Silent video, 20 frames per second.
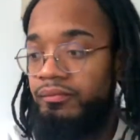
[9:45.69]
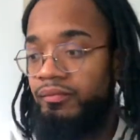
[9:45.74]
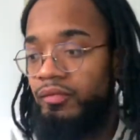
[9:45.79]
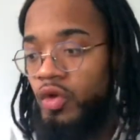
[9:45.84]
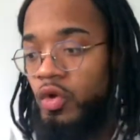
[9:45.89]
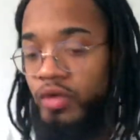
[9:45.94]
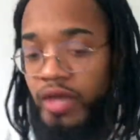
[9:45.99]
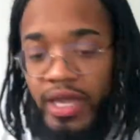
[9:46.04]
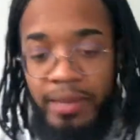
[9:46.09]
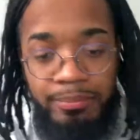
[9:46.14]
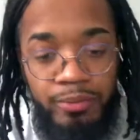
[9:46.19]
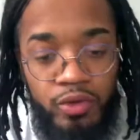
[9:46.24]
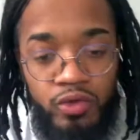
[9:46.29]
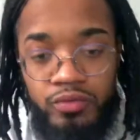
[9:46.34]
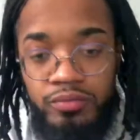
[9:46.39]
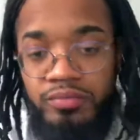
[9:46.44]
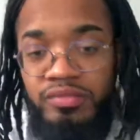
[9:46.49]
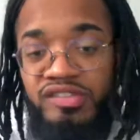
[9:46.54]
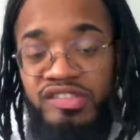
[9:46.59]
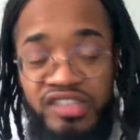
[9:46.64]
okay,
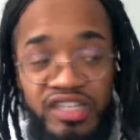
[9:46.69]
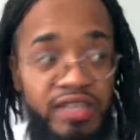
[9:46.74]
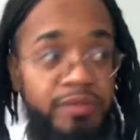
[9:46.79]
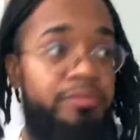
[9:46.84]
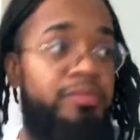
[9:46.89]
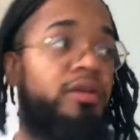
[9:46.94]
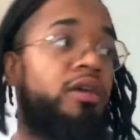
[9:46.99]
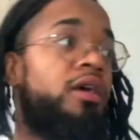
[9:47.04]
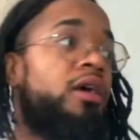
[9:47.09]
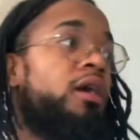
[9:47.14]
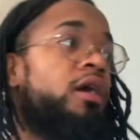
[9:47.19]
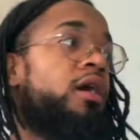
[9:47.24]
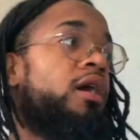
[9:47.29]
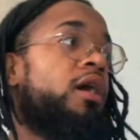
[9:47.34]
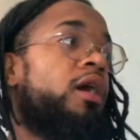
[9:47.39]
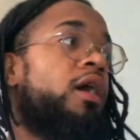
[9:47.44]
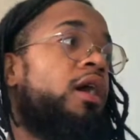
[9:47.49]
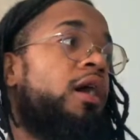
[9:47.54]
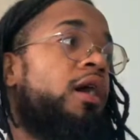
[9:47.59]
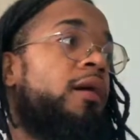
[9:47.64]
boom, sleep.
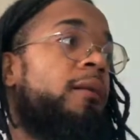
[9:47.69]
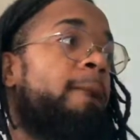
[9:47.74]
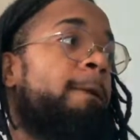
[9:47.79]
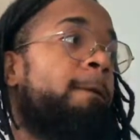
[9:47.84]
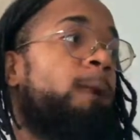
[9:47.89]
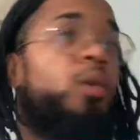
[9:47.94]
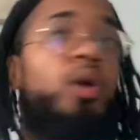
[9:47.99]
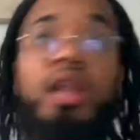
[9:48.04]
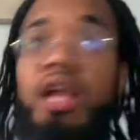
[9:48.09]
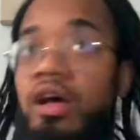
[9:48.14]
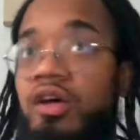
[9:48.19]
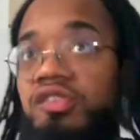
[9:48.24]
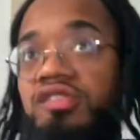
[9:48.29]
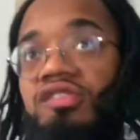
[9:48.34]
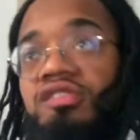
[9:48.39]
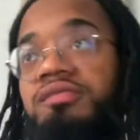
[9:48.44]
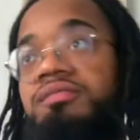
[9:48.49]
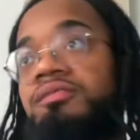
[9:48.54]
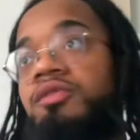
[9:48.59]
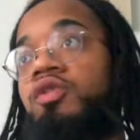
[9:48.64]
What
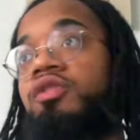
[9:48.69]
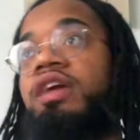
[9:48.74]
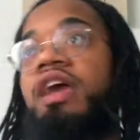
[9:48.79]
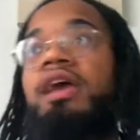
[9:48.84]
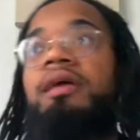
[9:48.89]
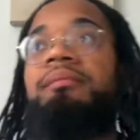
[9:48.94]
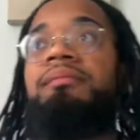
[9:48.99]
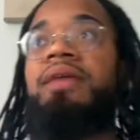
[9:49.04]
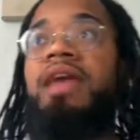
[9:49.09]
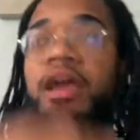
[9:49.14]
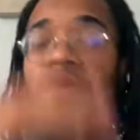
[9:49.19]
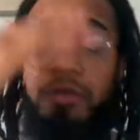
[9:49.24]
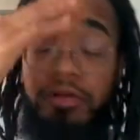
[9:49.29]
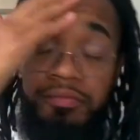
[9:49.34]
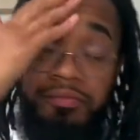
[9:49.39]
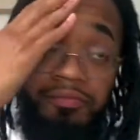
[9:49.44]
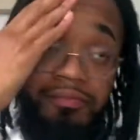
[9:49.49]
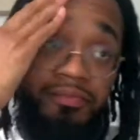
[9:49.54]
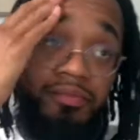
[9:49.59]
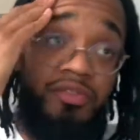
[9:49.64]
else? Okay, Aaron.
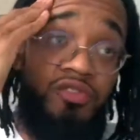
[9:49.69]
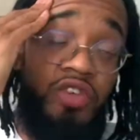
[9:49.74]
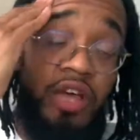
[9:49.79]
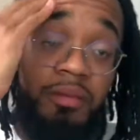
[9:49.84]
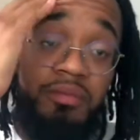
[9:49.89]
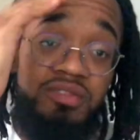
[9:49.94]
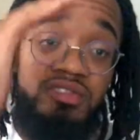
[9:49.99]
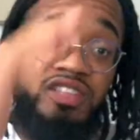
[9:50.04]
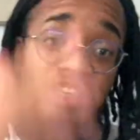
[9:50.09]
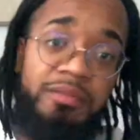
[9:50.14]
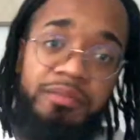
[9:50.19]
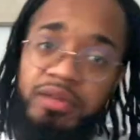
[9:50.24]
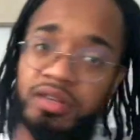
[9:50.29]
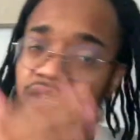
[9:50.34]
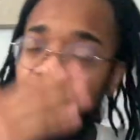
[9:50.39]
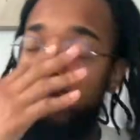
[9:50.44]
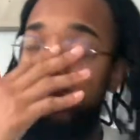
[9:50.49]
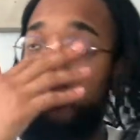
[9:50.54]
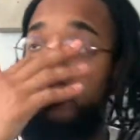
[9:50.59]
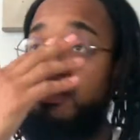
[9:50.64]
So I'm sleeping
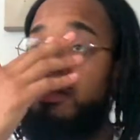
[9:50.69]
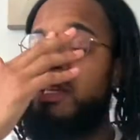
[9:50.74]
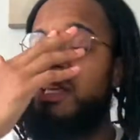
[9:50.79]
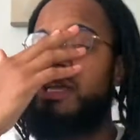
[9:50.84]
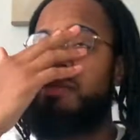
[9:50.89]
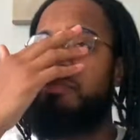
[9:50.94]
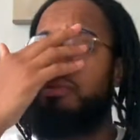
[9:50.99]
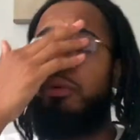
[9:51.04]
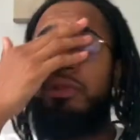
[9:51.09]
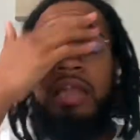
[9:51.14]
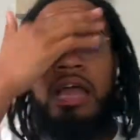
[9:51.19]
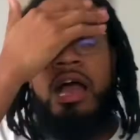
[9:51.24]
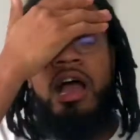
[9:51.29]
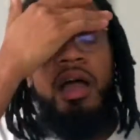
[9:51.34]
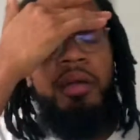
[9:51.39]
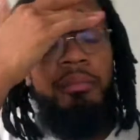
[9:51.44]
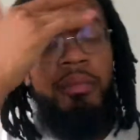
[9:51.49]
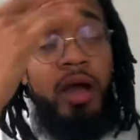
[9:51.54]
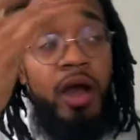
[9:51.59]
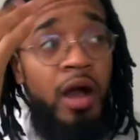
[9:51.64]
good, but now
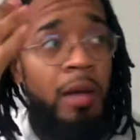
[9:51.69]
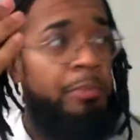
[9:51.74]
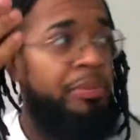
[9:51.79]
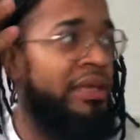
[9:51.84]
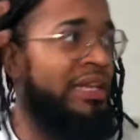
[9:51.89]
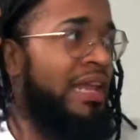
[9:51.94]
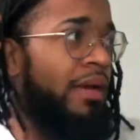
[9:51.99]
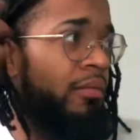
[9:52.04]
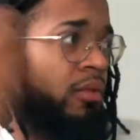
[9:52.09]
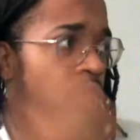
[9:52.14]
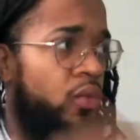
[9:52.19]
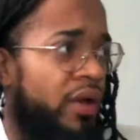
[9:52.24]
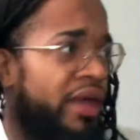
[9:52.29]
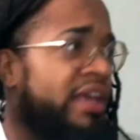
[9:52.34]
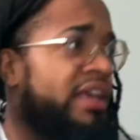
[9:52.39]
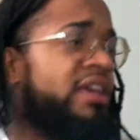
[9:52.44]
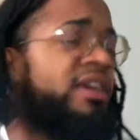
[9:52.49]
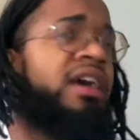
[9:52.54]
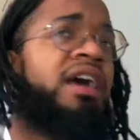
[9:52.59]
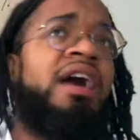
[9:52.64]
I'm up and I'm
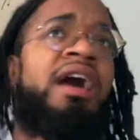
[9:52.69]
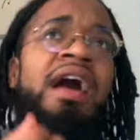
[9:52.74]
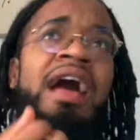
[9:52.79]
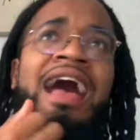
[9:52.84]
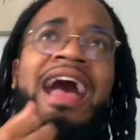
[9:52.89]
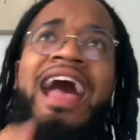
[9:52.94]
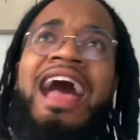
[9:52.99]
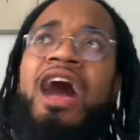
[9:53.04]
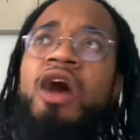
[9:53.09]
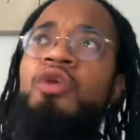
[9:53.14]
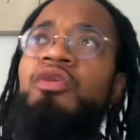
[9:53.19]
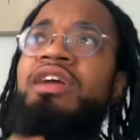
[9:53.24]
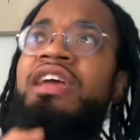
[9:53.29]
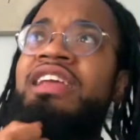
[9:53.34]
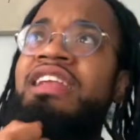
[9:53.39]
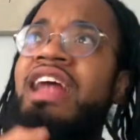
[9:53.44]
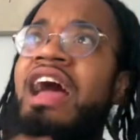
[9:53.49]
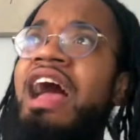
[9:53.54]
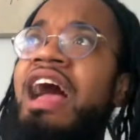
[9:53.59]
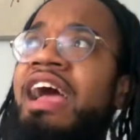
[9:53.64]
awake. How
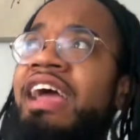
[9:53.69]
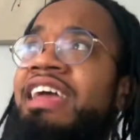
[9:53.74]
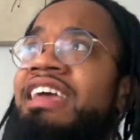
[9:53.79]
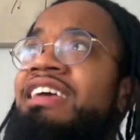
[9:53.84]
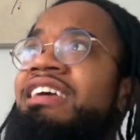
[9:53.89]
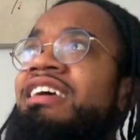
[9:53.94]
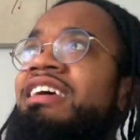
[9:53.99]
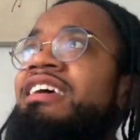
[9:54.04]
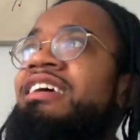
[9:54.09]
can I,